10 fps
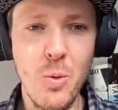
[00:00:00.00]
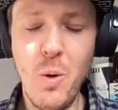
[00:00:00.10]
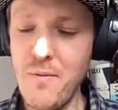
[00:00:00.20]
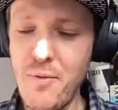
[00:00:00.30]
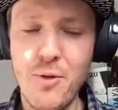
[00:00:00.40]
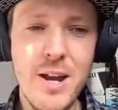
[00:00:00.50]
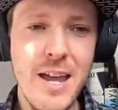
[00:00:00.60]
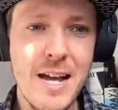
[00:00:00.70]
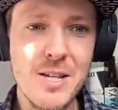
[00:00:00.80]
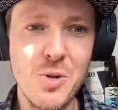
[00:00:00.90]

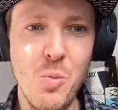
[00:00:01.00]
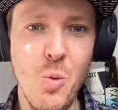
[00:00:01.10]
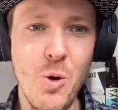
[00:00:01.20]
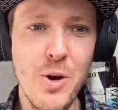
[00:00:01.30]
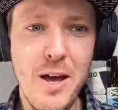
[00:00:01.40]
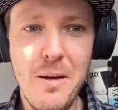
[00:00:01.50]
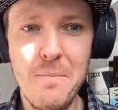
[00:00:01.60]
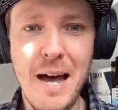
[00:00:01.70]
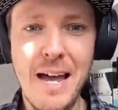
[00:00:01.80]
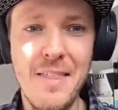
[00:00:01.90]
Freecaster Warner
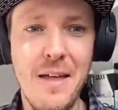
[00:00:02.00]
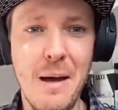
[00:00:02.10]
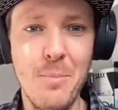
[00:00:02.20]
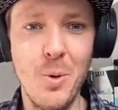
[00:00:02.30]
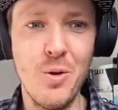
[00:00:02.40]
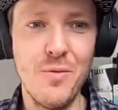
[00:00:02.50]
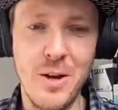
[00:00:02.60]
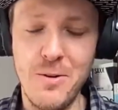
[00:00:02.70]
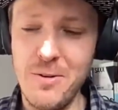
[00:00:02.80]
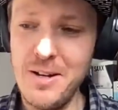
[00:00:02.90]
back in that booth.
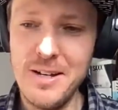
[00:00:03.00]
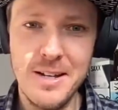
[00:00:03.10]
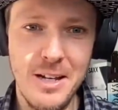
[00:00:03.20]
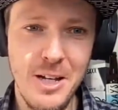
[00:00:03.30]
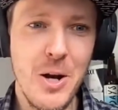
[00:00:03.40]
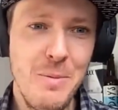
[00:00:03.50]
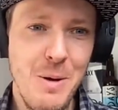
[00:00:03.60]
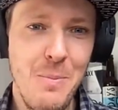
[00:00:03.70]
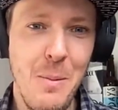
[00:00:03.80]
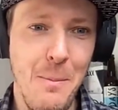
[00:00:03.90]
So load him
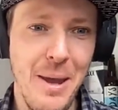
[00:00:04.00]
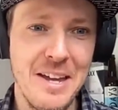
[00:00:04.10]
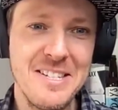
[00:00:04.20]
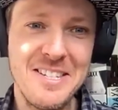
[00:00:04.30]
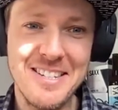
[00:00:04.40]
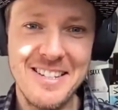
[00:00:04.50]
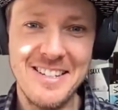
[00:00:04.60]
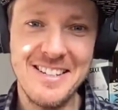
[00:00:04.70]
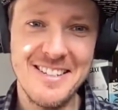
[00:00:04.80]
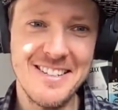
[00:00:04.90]
up on beers,
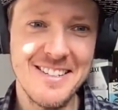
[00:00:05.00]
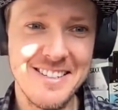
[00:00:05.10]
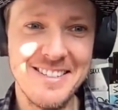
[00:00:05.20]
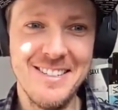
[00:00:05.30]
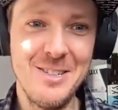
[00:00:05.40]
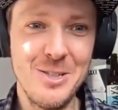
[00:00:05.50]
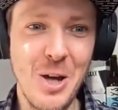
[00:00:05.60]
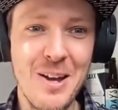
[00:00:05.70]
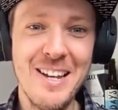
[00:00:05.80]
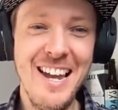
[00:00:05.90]

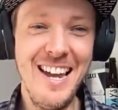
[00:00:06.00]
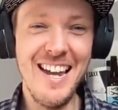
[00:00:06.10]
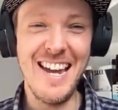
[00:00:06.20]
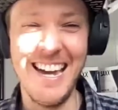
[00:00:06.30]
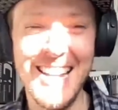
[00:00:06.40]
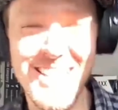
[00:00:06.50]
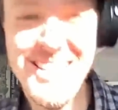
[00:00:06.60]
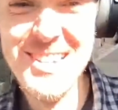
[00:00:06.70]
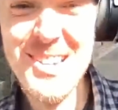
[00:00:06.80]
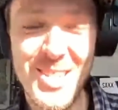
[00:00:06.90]
Go
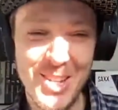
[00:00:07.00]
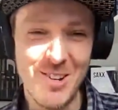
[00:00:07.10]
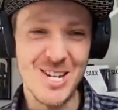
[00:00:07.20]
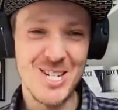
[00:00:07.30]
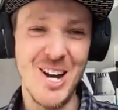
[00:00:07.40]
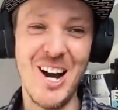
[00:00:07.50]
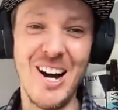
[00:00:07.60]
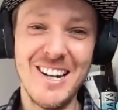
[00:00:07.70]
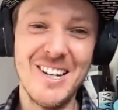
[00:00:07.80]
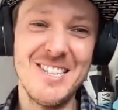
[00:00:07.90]
shoot your
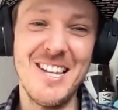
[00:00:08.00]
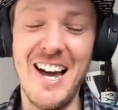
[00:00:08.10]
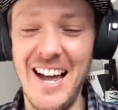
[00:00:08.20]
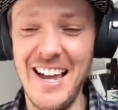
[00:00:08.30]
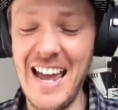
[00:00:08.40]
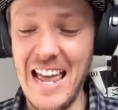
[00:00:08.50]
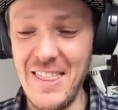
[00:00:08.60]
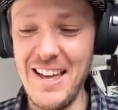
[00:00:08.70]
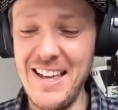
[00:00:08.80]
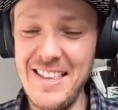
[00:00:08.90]
shot, because
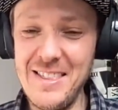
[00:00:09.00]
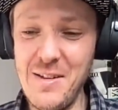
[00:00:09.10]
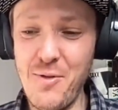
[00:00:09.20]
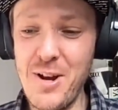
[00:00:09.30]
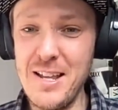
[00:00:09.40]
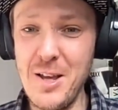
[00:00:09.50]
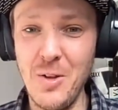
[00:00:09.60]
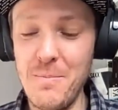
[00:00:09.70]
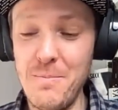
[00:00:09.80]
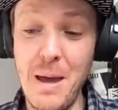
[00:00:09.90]
the free, you'll
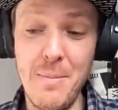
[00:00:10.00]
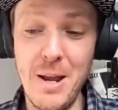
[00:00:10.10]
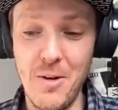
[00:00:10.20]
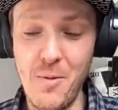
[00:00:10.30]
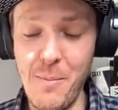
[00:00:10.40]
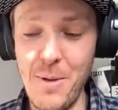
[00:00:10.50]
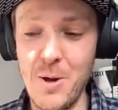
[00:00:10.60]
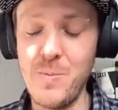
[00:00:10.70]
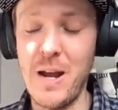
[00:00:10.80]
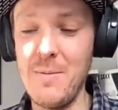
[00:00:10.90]
not remember
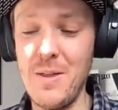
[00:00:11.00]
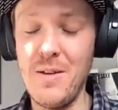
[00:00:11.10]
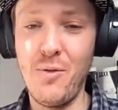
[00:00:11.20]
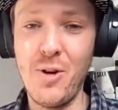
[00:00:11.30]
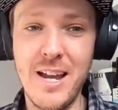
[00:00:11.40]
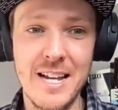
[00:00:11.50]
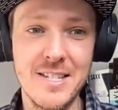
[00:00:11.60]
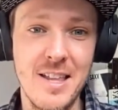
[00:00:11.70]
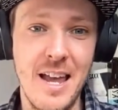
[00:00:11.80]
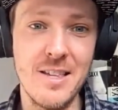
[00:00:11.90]
those, Benny, but the
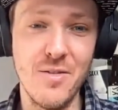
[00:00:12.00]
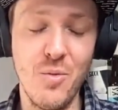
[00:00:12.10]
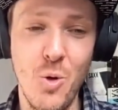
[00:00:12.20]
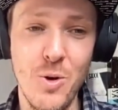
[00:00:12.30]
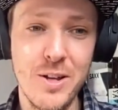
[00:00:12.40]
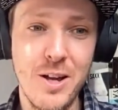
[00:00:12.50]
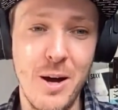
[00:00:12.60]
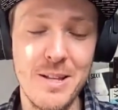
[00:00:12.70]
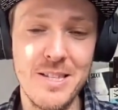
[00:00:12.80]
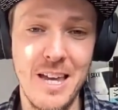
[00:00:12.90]
Freecaster days of Warner
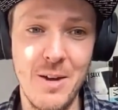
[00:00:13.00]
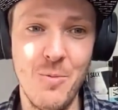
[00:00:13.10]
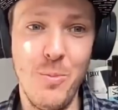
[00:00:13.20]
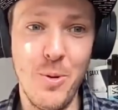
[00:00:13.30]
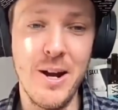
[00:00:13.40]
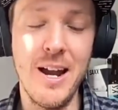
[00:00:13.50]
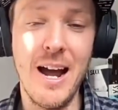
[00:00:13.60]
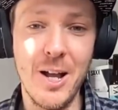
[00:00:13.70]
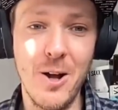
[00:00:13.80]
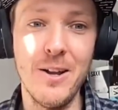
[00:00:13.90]
commentating were pretty
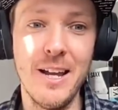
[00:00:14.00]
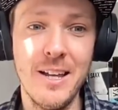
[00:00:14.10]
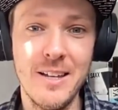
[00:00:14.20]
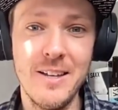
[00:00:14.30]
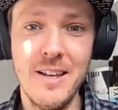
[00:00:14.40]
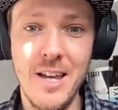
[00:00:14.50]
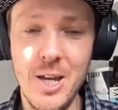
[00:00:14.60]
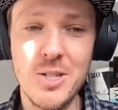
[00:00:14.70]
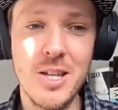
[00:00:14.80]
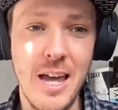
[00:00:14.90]
iconic. He
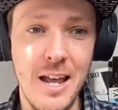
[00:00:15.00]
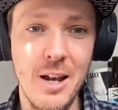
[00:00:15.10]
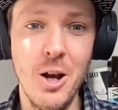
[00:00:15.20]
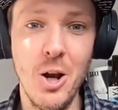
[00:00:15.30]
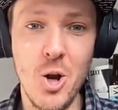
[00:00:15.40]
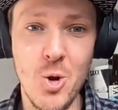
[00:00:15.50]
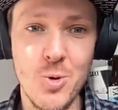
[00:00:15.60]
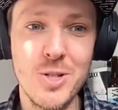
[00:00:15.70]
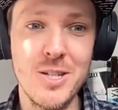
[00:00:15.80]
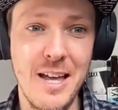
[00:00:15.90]
used to get
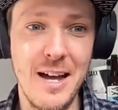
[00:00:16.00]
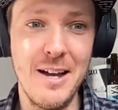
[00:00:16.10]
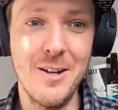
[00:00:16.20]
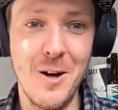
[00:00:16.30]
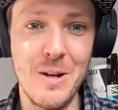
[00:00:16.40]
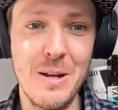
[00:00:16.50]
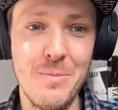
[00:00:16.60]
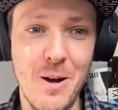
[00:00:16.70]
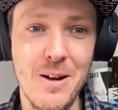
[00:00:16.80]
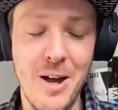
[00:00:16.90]
loose in that comedy
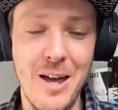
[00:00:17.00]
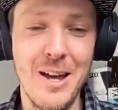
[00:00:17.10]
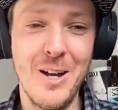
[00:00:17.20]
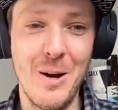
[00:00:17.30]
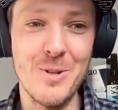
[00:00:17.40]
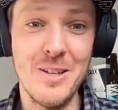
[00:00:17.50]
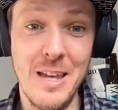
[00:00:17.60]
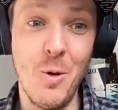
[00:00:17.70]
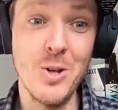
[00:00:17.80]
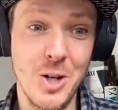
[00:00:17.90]
box.
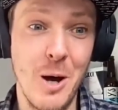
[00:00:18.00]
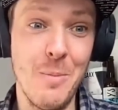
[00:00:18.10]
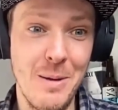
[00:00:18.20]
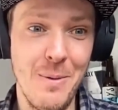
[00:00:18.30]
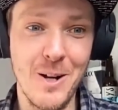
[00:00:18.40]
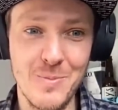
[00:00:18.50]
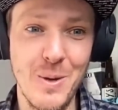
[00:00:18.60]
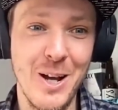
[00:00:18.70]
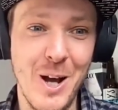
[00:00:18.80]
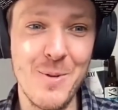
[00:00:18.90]
It was a comedy box,
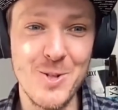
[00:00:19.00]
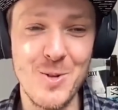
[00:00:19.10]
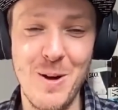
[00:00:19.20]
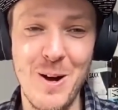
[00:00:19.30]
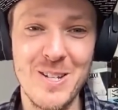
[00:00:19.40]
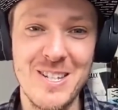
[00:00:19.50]
but a commentary box.